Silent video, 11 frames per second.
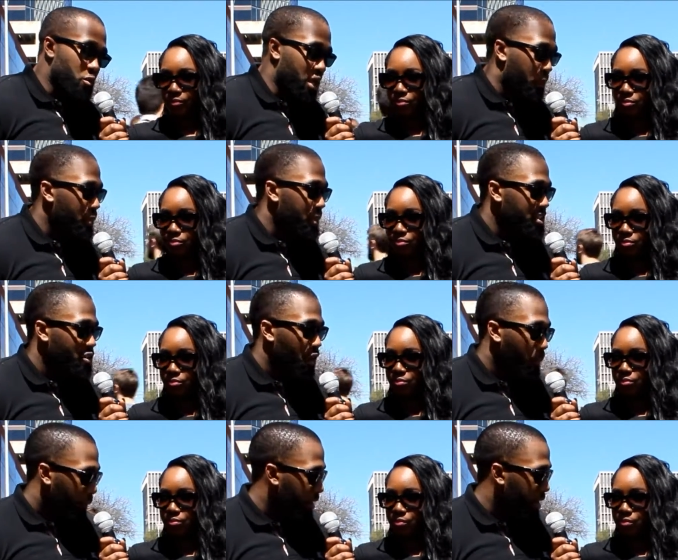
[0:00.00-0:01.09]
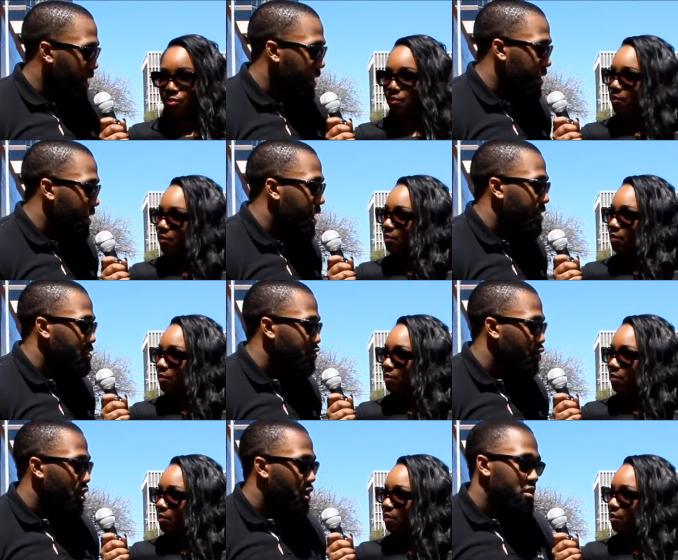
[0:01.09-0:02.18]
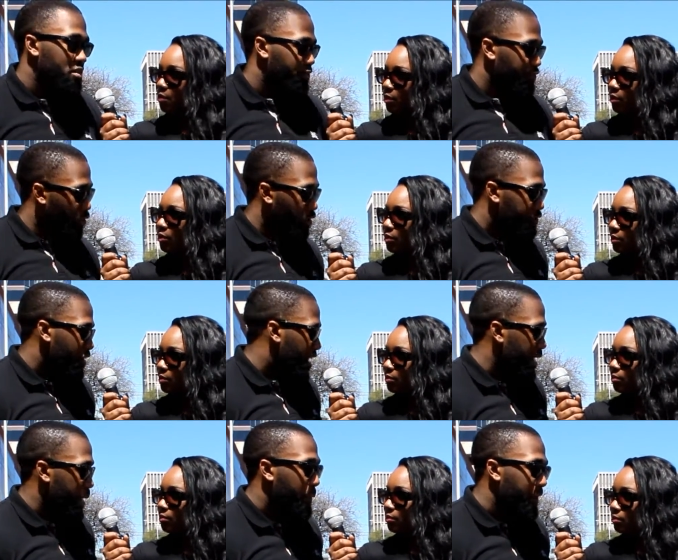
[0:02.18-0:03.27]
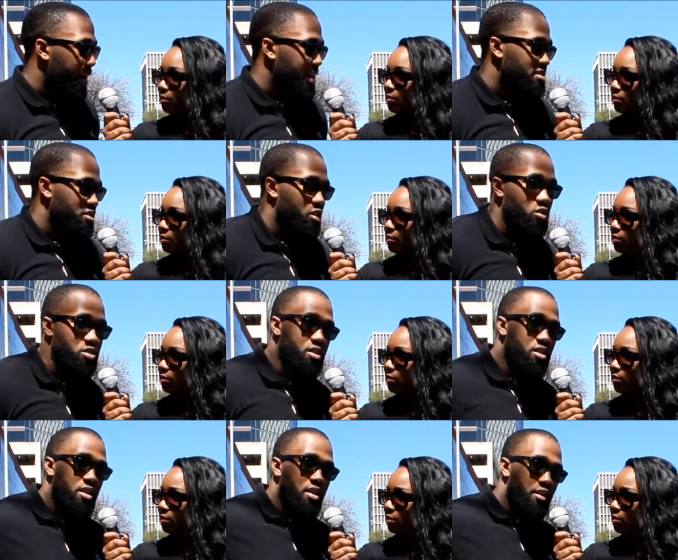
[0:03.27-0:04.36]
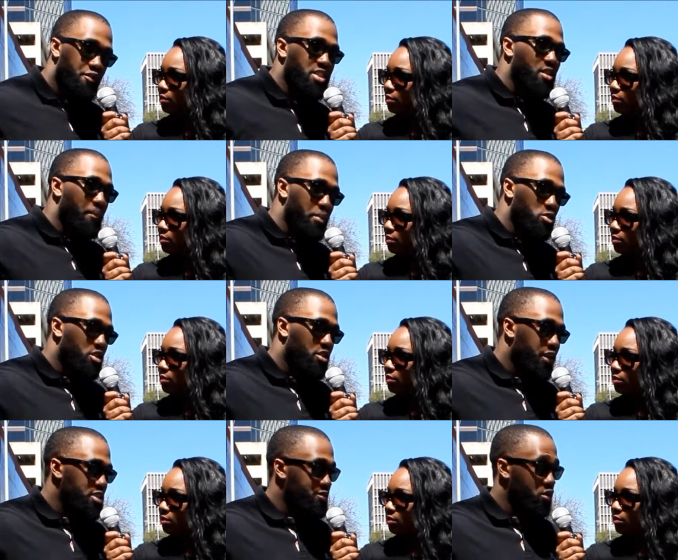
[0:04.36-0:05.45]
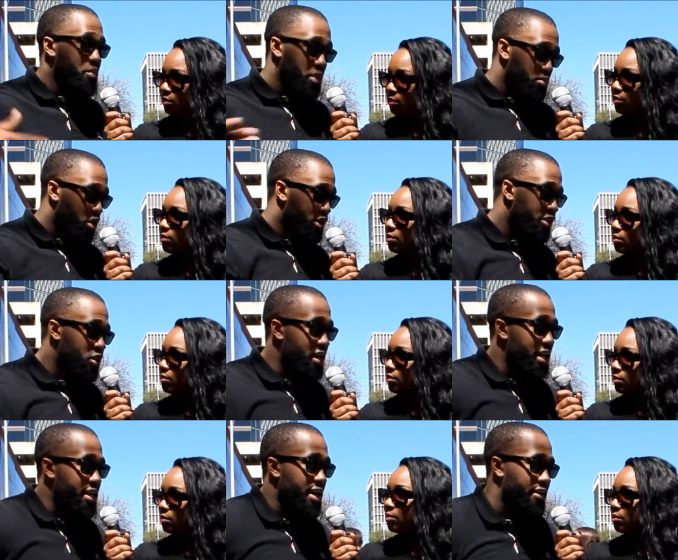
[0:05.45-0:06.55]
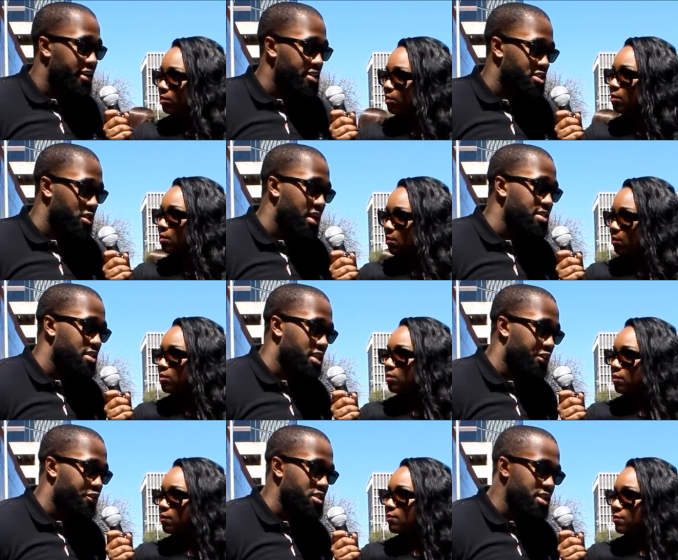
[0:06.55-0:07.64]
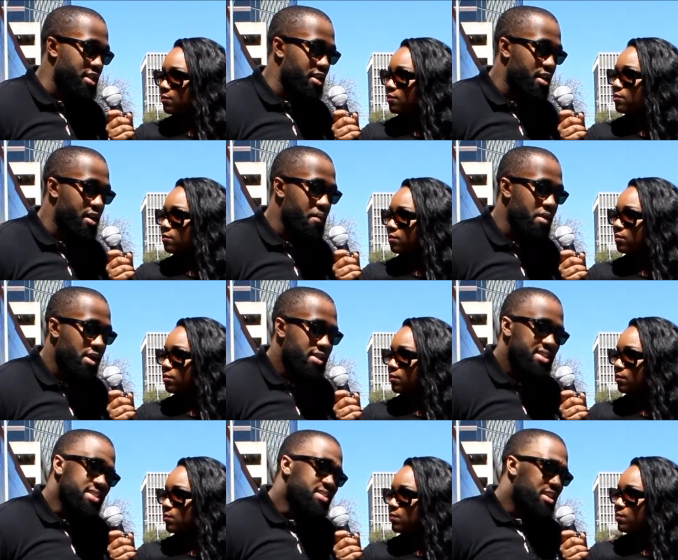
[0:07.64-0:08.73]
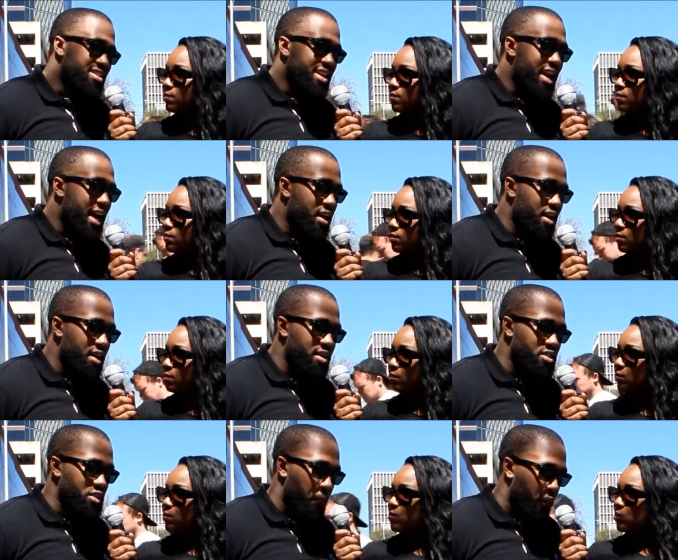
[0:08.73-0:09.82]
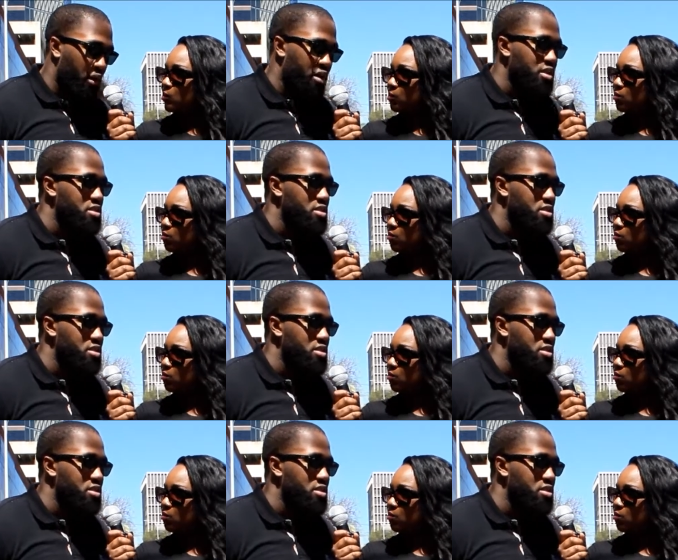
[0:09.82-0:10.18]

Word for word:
Speaker 1: many people that's going to pay nine hundred dollars for a four or five day pass, you know, to visit a music festival, and people are doing that down here. So that's the difference, and uh, it's a, it's a lot of uh, support